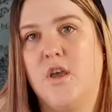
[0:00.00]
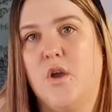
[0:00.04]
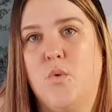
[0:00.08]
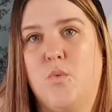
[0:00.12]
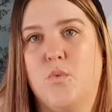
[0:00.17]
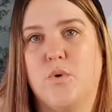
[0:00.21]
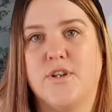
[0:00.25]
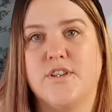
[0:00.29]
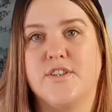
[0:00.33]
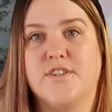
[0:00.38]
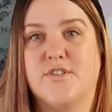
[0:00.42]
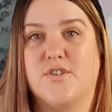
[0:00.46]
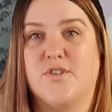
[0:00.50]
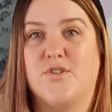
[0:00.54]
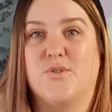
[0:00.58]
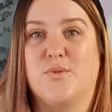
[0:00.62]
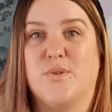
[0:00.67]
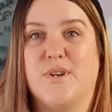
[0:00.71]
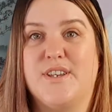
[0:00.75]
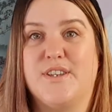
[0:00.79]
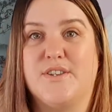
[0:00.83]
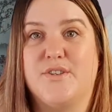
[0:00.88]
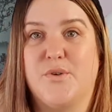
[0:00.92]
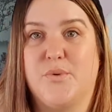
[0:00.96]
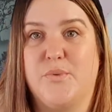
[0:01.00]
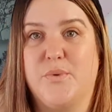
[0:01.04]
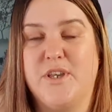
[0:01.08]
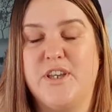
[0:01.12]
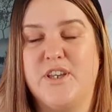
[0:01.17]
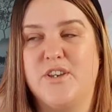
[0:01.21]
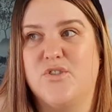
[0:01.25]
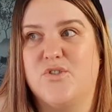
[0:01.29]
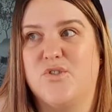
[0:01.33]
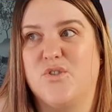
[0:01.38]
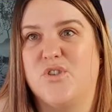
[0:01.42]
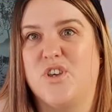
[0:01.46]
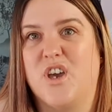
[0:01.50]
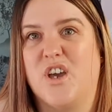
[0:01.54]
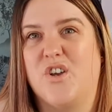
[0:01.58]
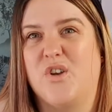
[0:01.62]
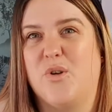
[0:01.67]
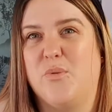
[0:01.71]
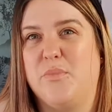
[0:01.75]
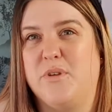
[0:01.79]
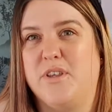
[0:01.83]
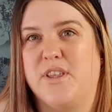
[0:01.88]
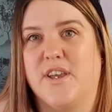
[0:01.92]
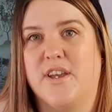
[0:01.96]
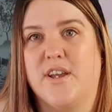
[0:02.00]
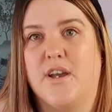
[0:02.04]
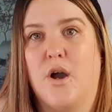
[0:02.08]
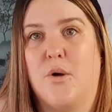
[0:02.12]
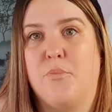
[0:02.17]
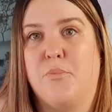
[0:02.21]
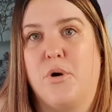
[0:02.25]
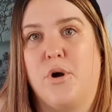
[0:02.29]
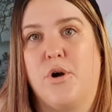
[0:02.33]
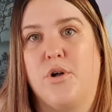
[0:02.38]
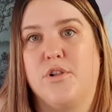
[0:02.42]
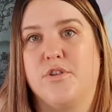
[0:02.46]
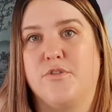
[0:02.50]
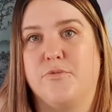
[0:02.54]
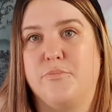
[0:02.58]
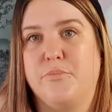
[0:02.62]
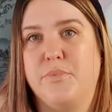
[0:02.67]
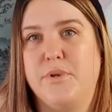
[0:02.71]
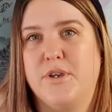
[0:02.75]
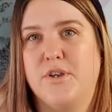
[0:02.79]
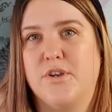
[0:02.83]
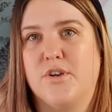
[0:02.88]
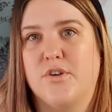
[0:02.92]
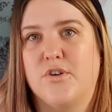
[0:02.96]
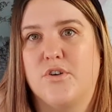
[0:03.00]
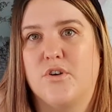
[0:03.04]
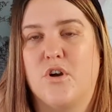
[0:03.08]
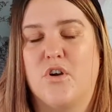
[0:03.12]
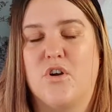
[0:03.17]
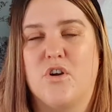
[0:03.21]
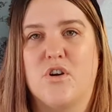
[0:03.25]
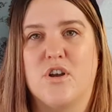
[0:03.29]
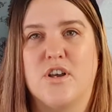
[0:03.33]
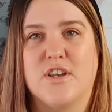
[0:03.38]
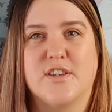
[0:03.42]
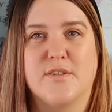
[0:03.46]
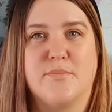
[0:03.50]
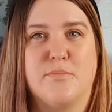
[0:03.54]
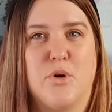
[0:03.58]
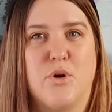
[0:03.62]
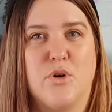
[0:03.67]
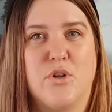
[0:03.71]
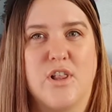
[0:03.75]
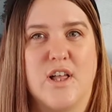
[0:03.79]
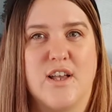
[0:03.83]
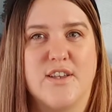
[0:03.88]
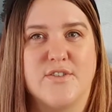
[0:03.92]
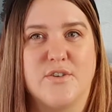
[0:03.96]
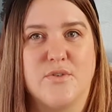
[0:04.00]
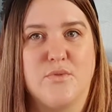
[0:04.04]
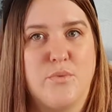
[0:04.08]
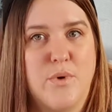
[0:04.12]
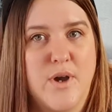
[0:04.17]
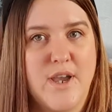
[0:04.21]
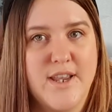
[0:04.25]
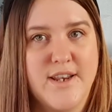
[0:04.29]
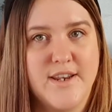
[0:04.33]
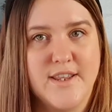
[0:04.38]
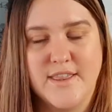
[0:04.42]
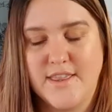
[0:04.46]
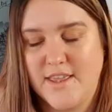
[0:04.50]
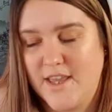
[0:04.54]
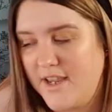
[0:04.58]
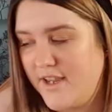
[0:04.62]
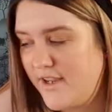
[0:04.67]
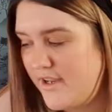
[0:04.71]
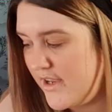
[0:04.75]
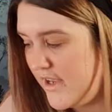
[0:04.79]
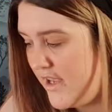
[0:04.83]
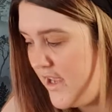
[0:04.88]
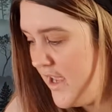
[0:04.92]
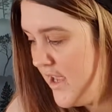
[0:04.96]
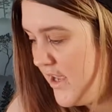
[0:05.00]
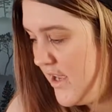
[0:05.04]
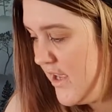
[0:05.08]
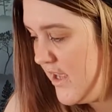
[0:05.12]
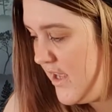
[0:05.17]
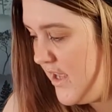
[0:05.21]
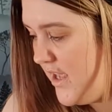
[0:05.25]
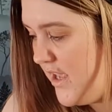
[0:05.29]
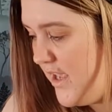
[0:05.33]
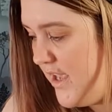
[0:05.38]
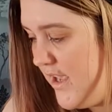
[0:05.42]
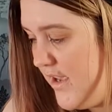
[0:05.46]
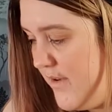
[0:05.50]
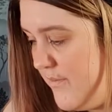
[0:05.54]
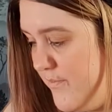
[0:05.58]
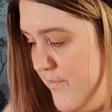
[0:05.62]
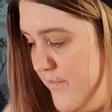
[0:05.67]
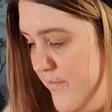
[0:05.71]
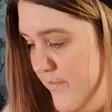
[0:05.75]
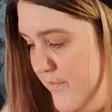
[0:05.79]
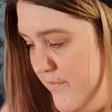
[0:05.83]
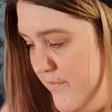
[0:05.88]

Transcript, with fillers: once or twice a week, so that could be like a bottle of beer or a small glass of wine, I think. Um,